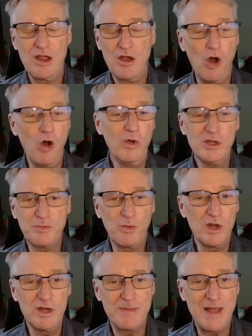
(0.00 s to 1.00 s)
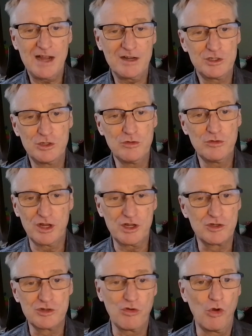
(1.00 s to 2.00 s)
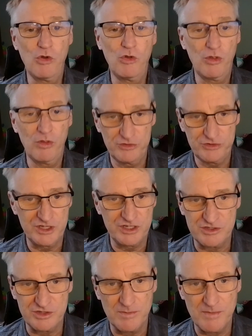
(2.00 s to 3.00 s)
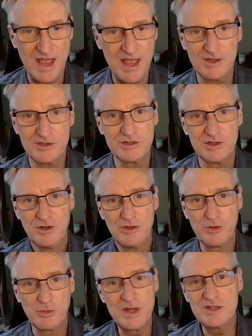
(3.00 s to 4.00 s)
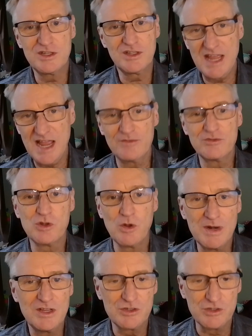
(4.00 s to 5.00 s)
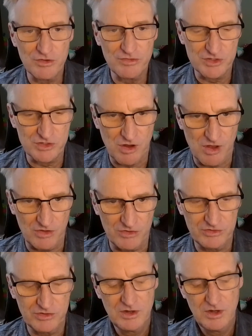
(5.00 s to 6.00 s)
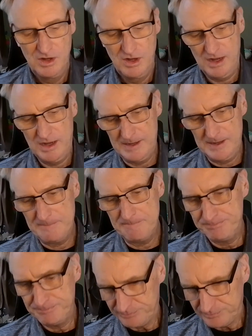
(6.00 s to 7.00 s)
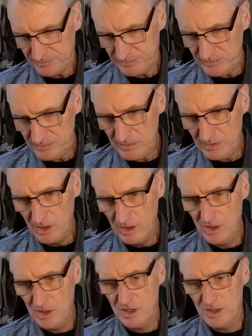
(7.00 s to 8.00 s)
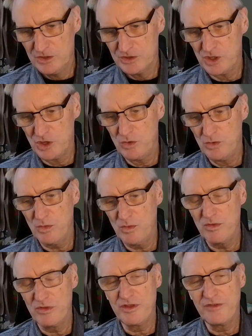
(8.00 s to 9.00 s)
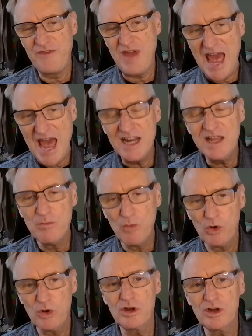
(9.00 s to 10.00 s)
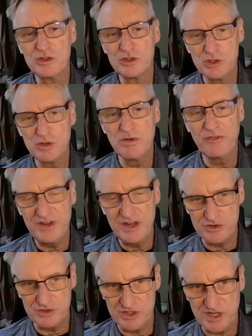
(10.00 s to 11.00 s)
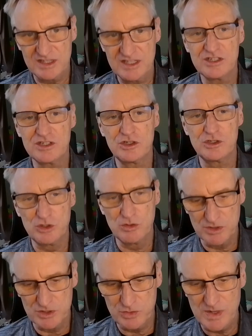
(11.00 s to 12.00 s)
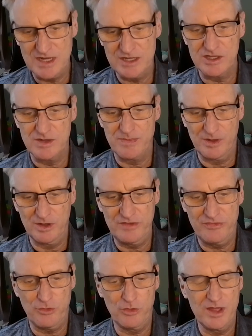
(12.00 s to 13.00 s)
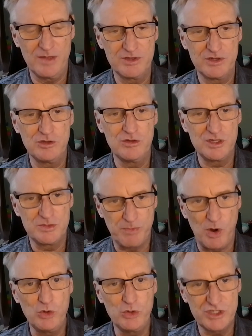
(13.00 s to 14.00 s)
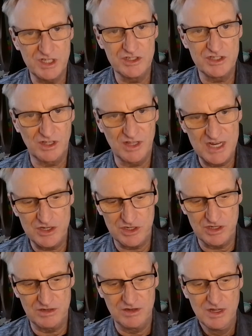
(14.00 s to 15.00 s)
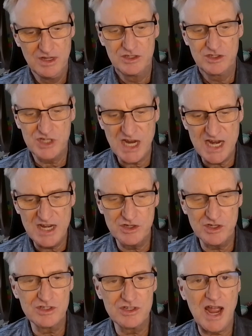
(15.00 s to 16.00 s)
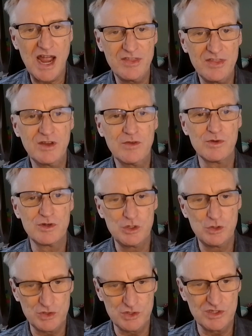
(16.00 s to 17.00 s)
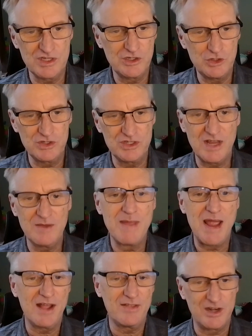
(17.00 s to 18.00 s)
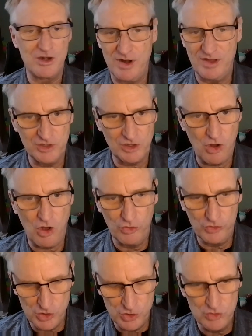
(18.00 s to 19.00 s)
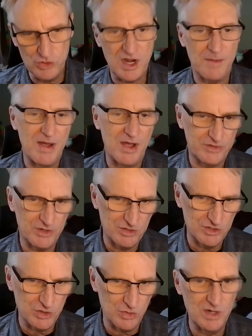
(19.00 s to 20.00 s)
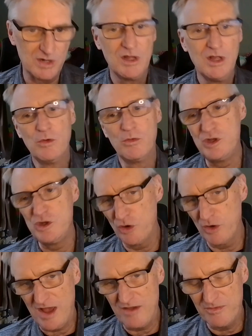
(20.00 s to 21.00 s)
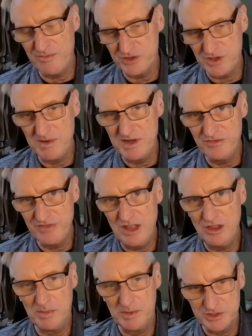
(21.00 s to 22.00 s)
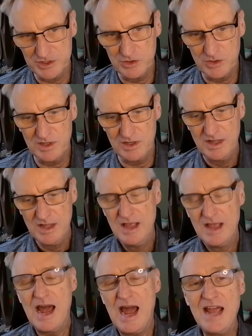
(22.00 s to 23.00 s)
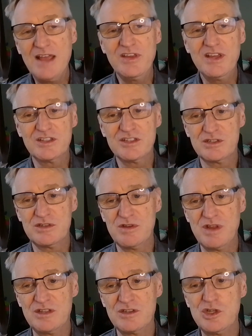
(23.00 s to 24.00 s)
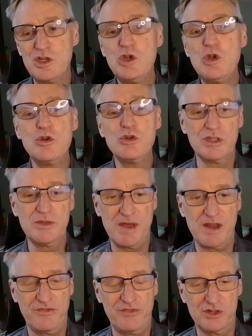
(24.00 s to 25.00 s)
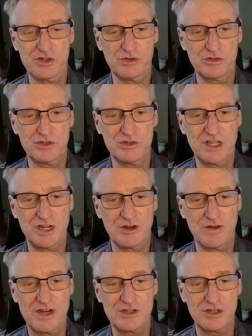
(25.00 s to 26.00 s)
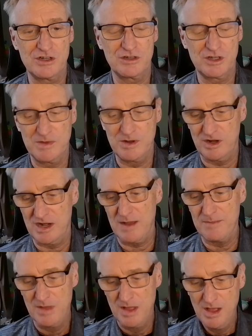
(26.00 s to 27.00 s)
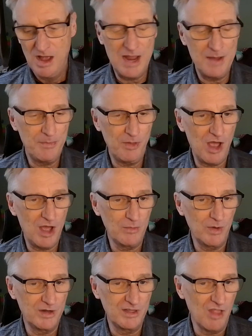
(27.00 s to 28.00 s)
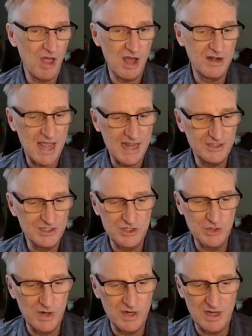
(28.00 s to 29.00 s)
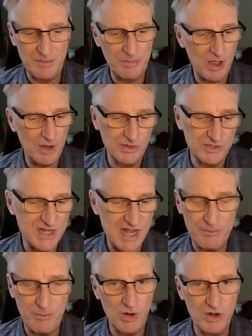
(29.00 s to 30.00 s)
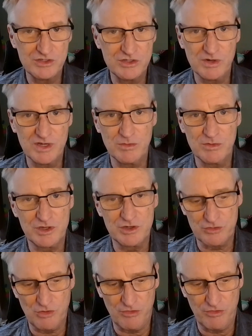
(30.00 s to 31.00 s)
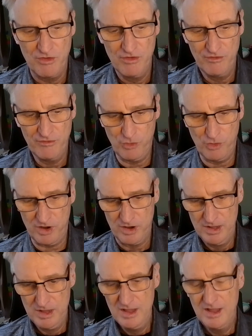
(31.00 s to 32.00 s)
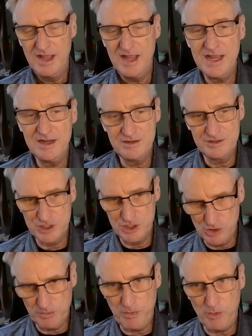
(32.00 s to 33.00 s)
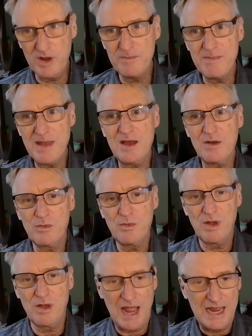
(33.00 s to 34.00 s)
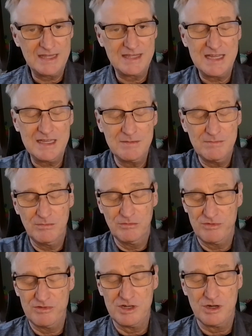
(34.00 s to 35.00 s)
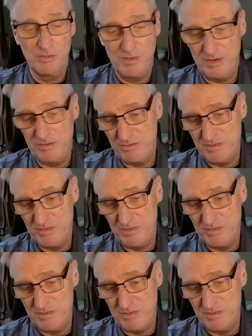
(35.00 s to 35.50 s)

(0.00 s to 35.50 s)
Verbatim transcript: they always point back to the control system as the reason they have so many service calls. Um, so the adding more consumer features like this, consumer tweaks, the ability for them to do these post-installation changes, I think reduces, as you say, Matt, they don't have to call you to come out there to do it. When you don't have somebody available to do it, I think it's it's hugely beneficial to the integration community. I'm I applaud what Elon NICE is doing. I applaud what Snap One is doing here with Control four. And to your point, Matt, I didn't, you know,